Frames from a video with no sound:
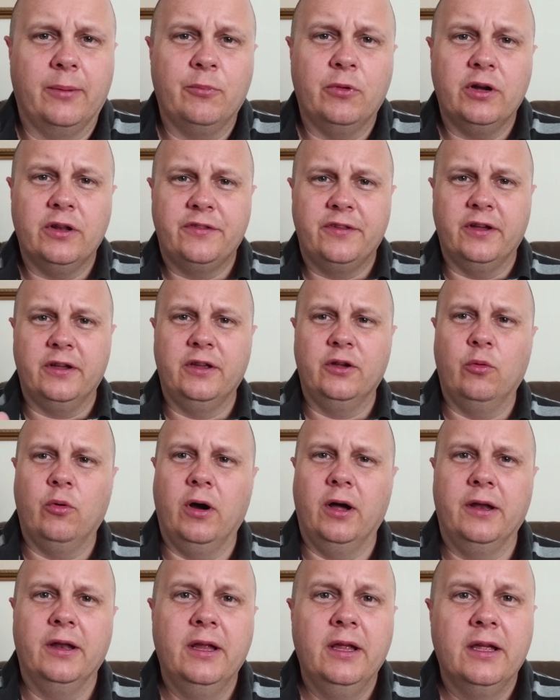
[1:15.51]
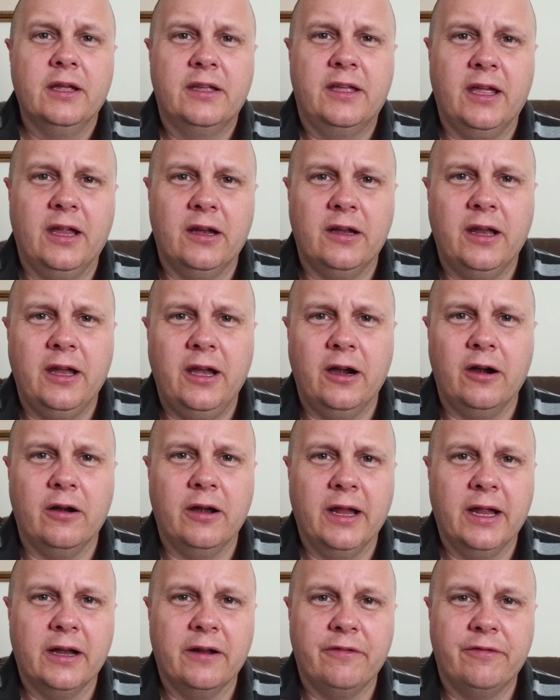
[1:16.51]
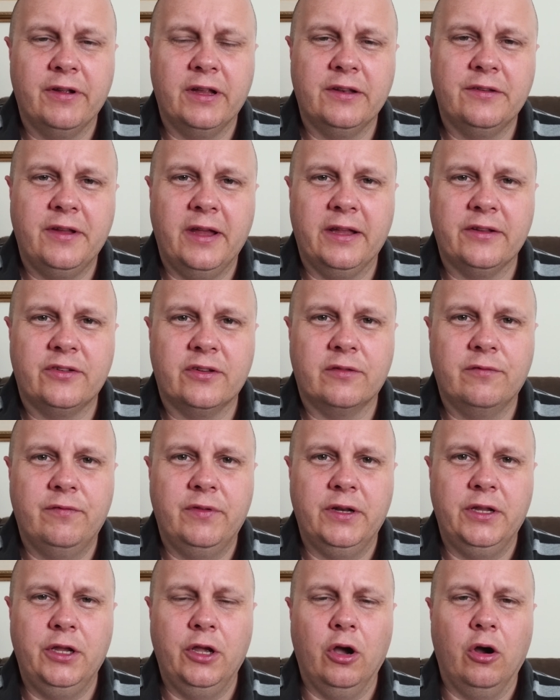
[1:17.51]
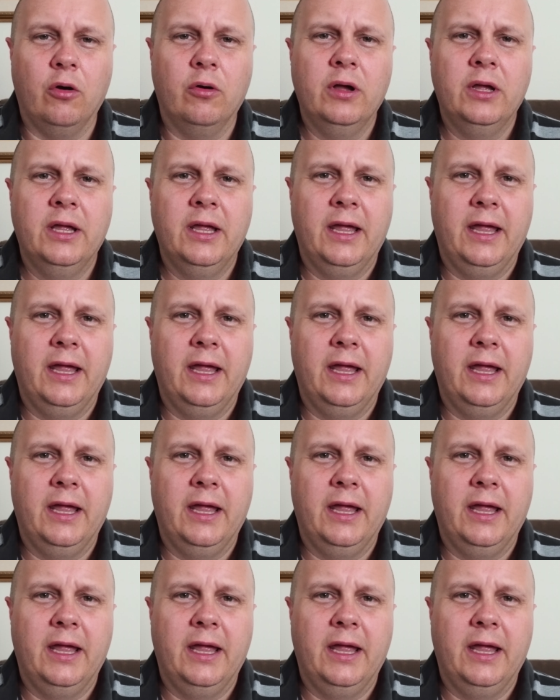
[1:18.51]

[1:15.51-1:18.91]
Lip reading: I'm going to tell you what, Ken Heron had a fantastic video,